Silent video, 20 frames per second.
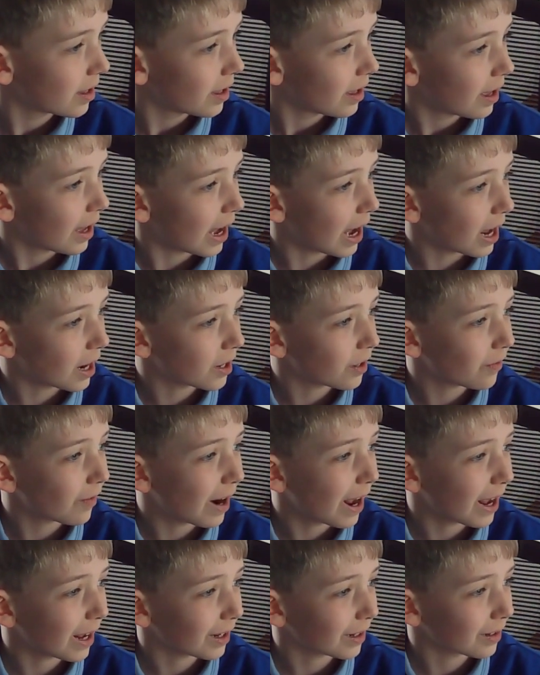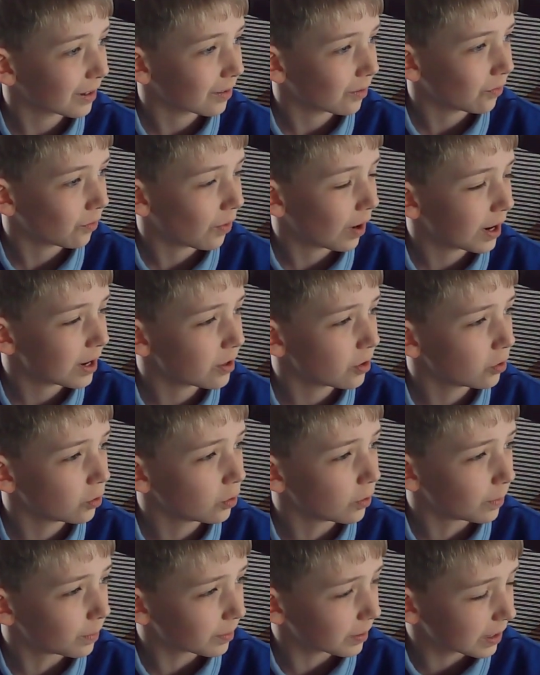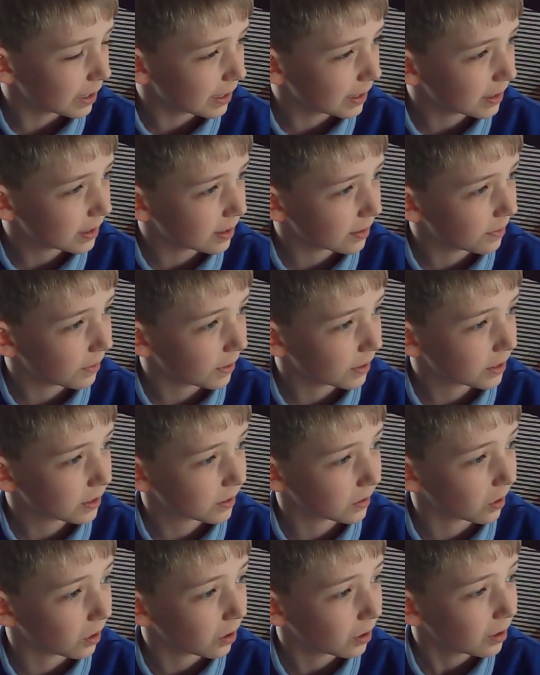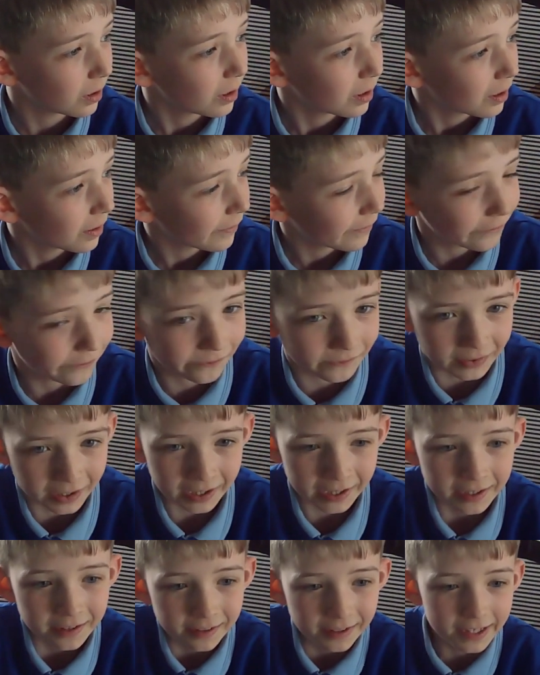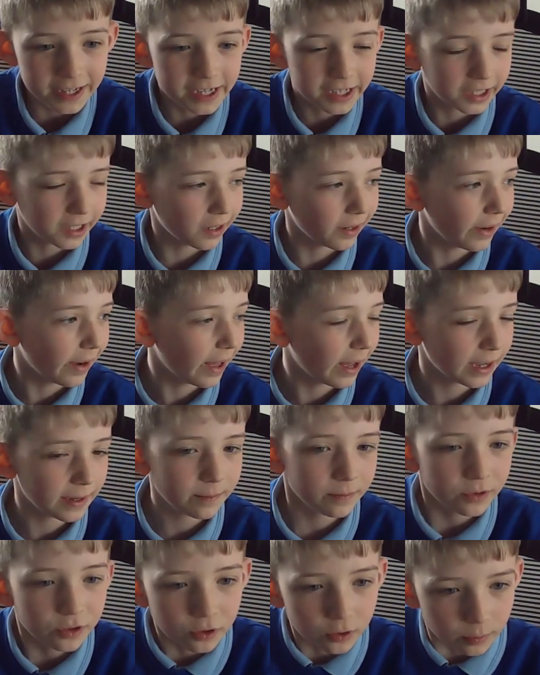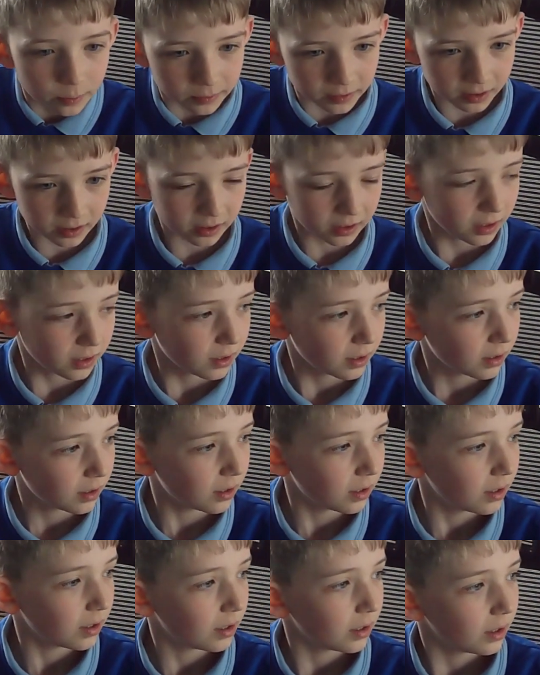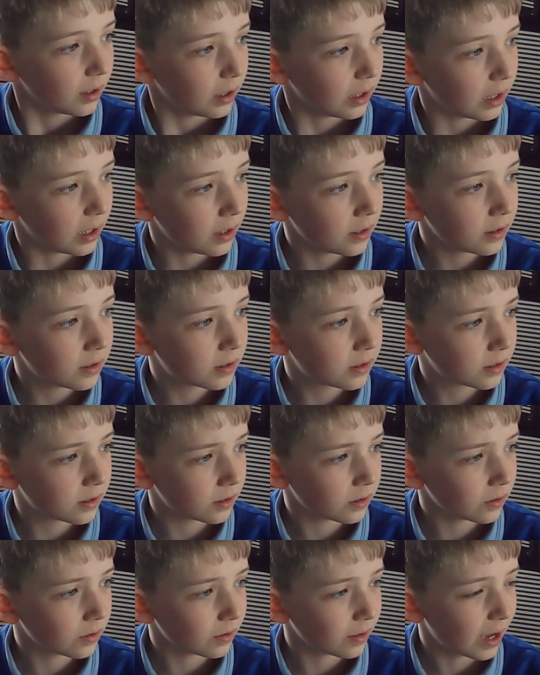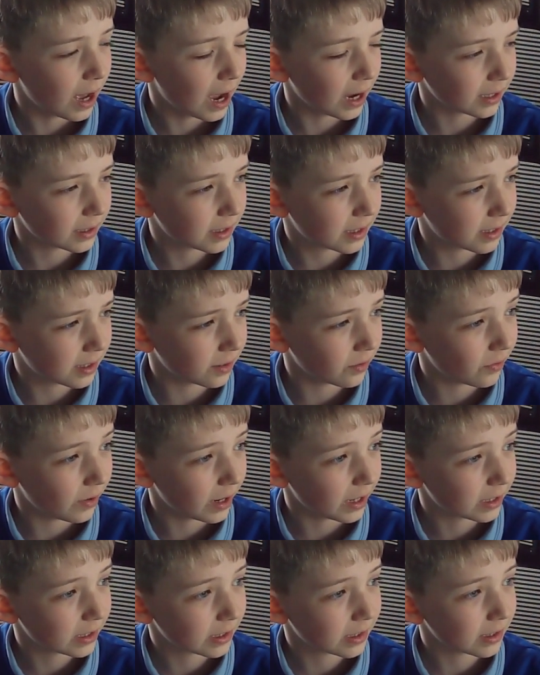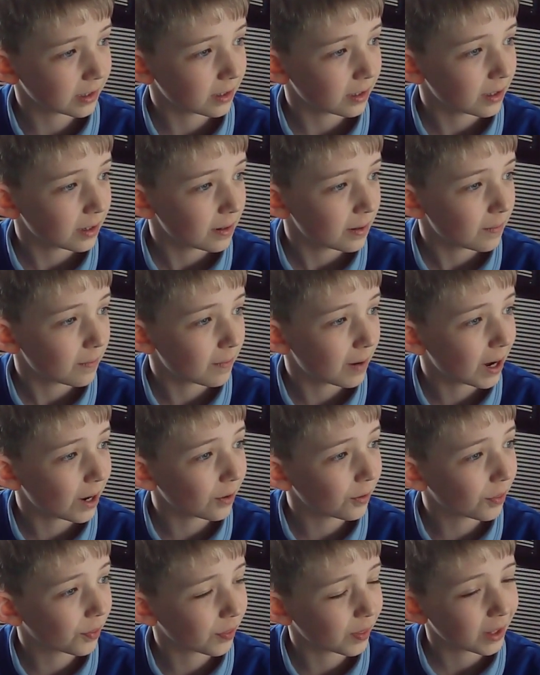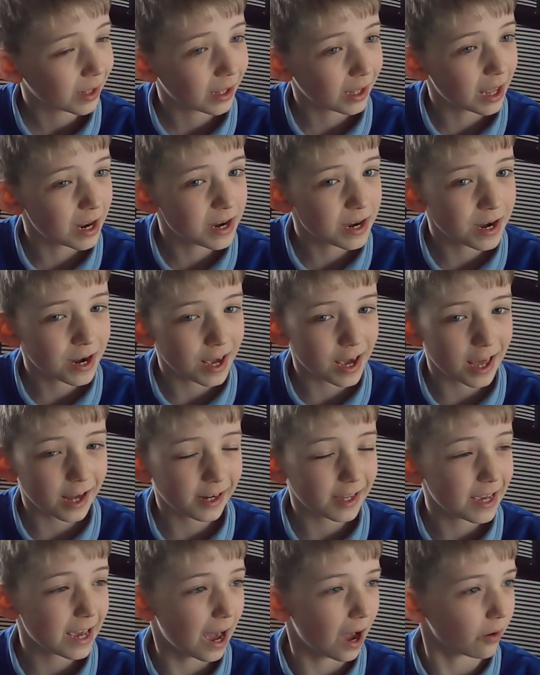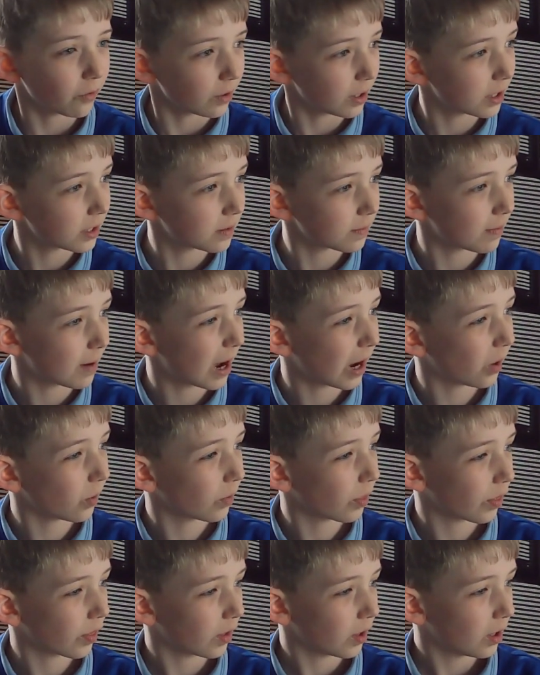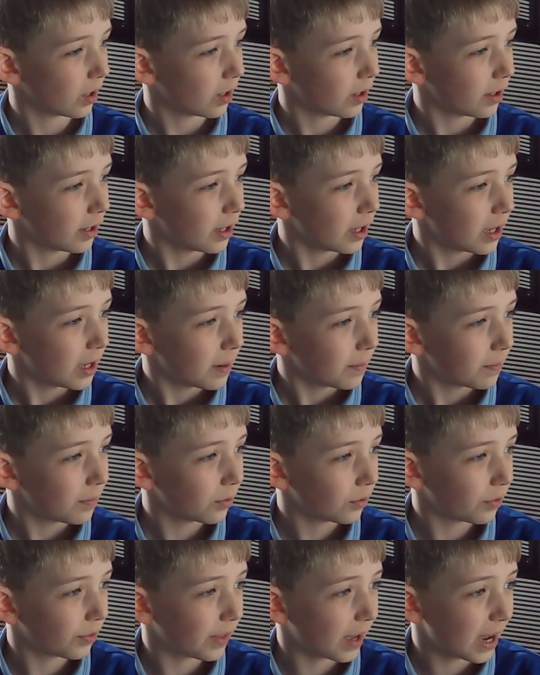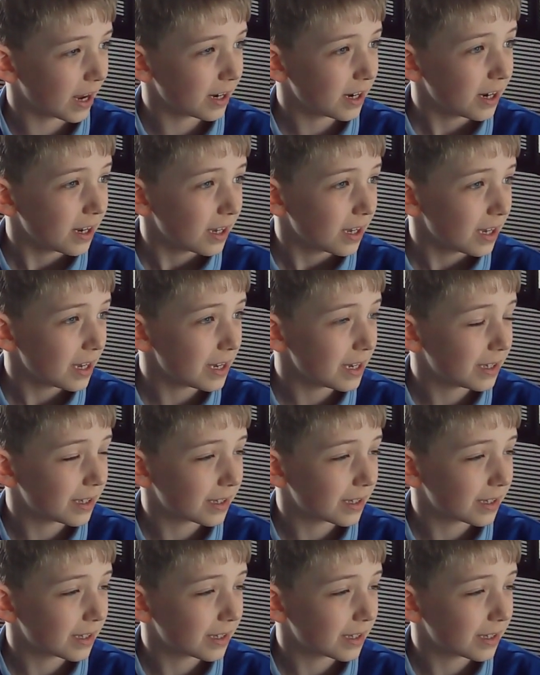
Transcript: Anoret went up into the top, finally climbed up into Xerik's mouth and nearly out his mouth. But then he